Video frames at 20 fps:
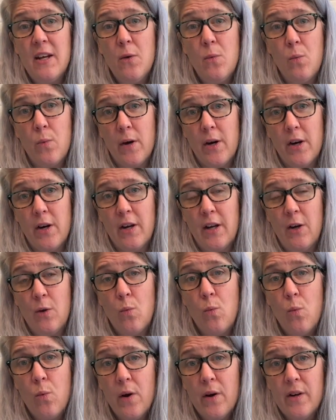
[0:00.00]
work in a
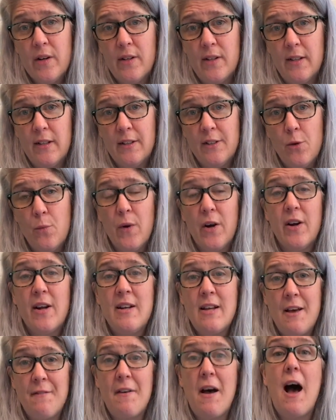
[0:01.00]
world where
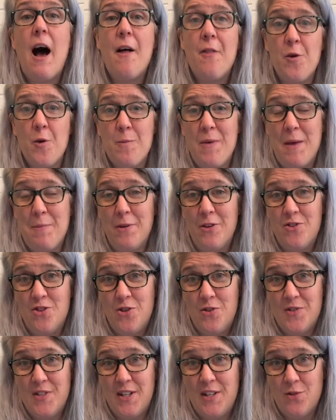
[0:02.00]
enough other people
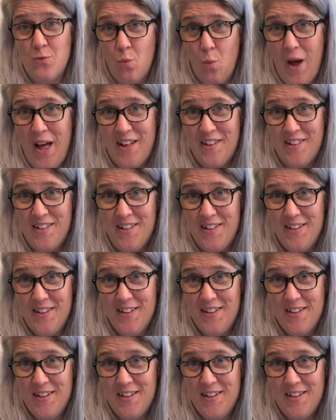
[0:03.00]
choose it as well.